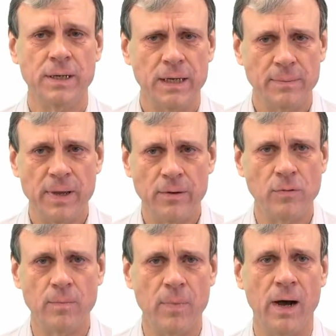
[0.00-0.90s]
it may
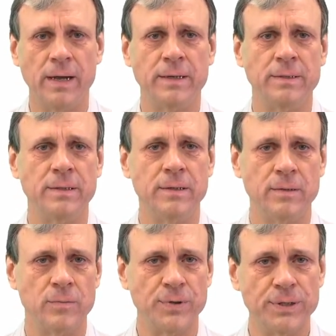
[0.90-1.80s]
remind
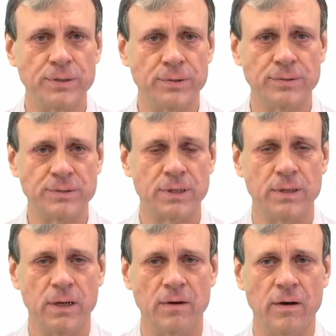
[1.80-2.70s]
readers
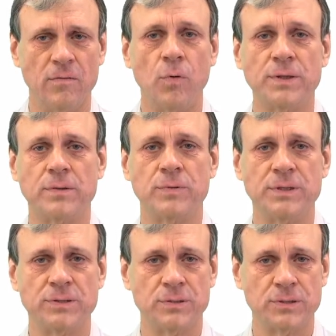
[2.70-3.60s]
of what the
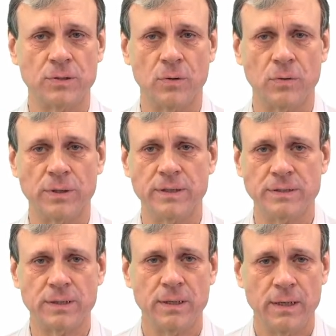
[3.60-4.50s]
research goal
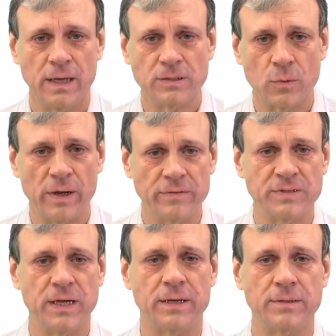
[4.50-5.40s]
is as a way of
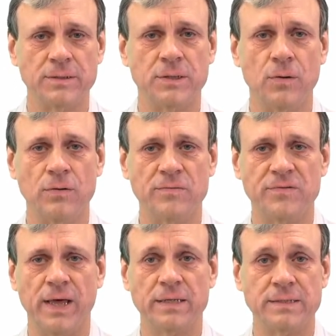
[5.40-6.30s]
setting the tone
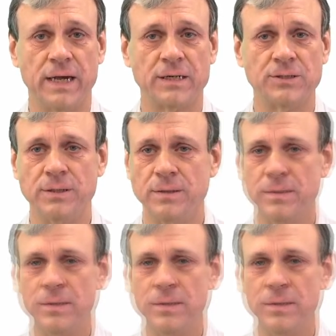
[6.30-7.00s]
for that section.